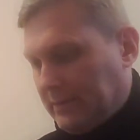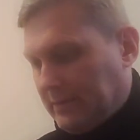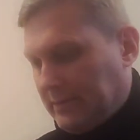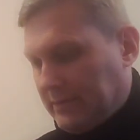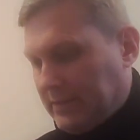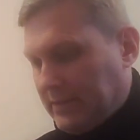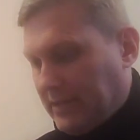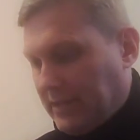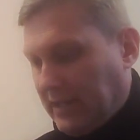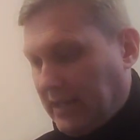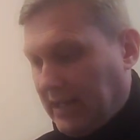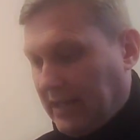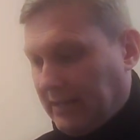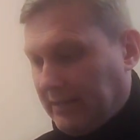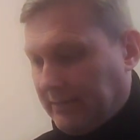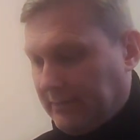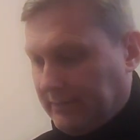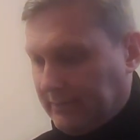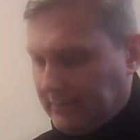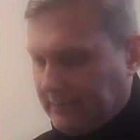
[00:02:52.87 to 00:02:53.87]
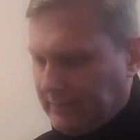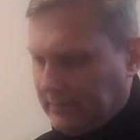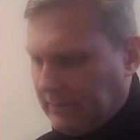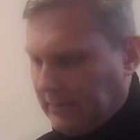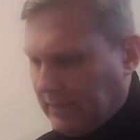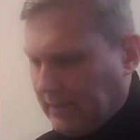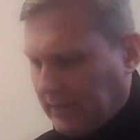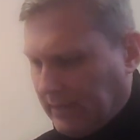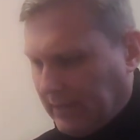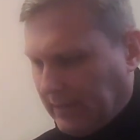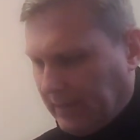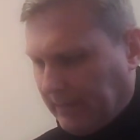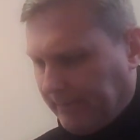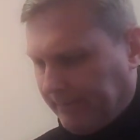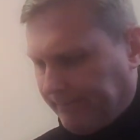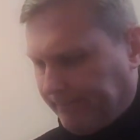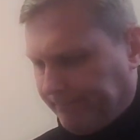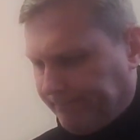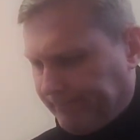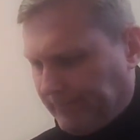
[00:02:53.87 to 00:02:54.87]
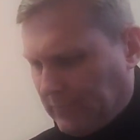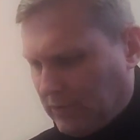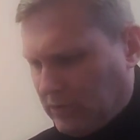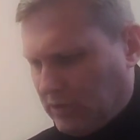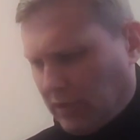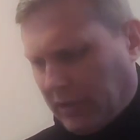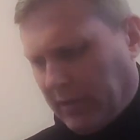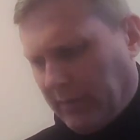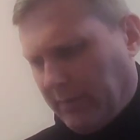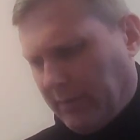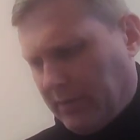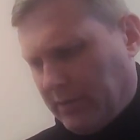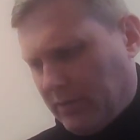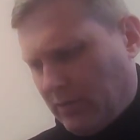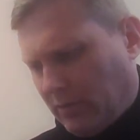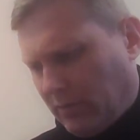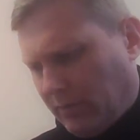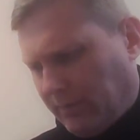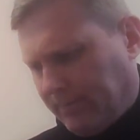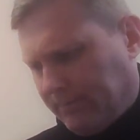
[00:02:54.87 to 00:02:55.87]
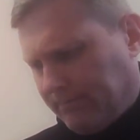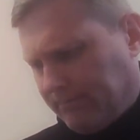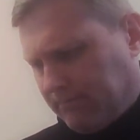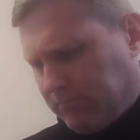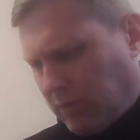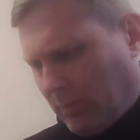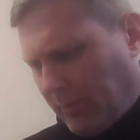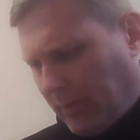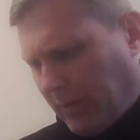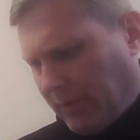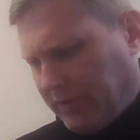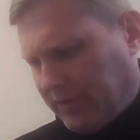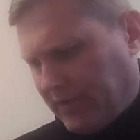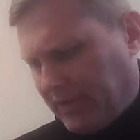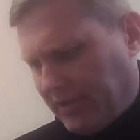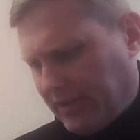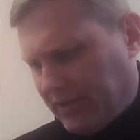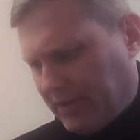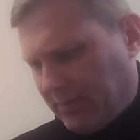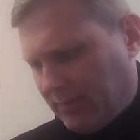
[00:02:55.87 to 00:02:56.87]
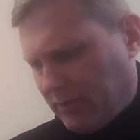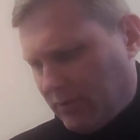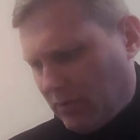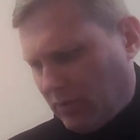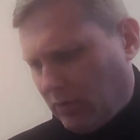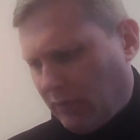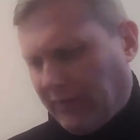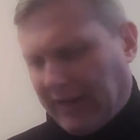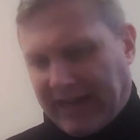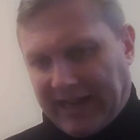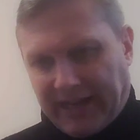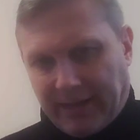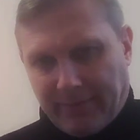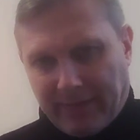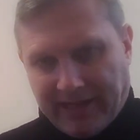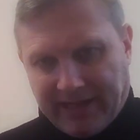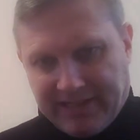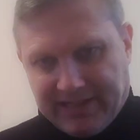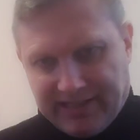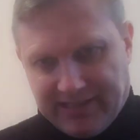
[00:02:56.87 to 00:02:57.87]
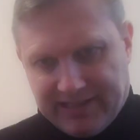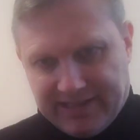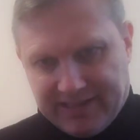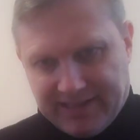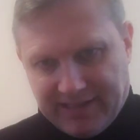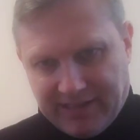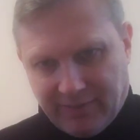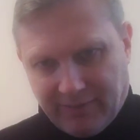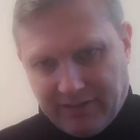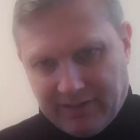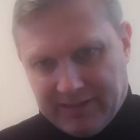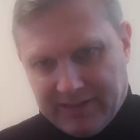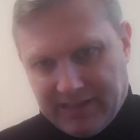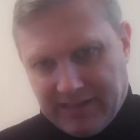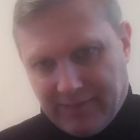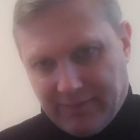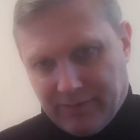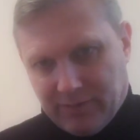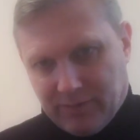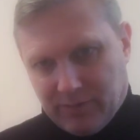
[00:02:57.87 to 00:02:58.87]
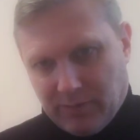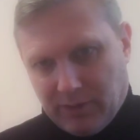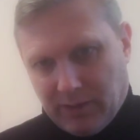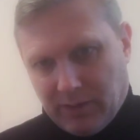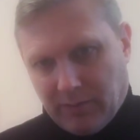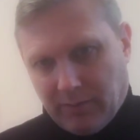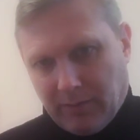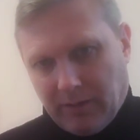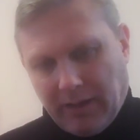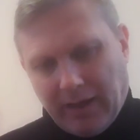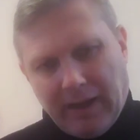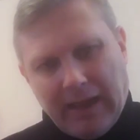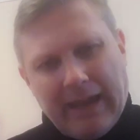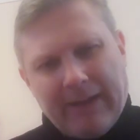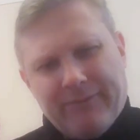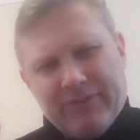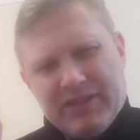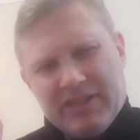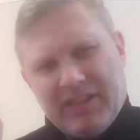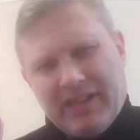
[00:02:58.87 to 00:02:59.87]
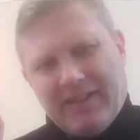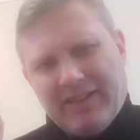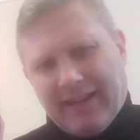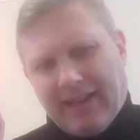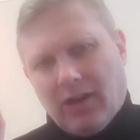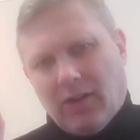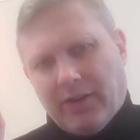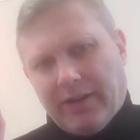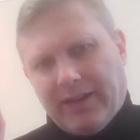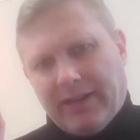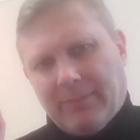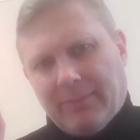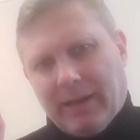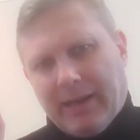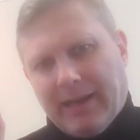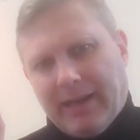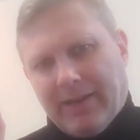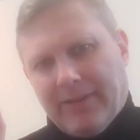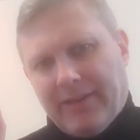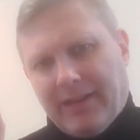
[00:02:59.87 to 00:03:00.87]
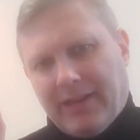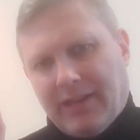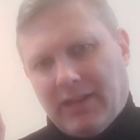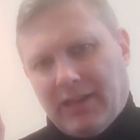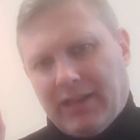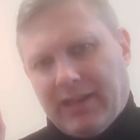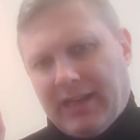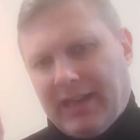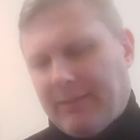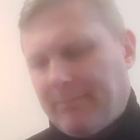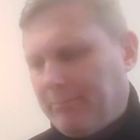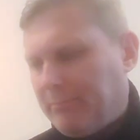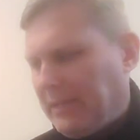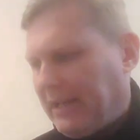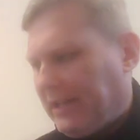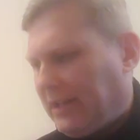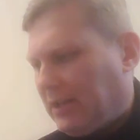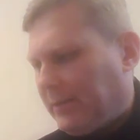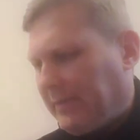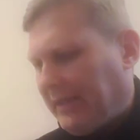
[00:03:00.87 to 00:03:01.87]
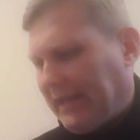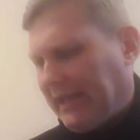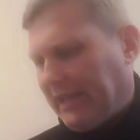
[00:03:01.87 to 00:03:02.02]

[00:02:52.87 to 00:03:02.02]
So yeah, looks like we're sort of promoting some sort of animated series here as well. I have seen that on eBay. I think you can pick up the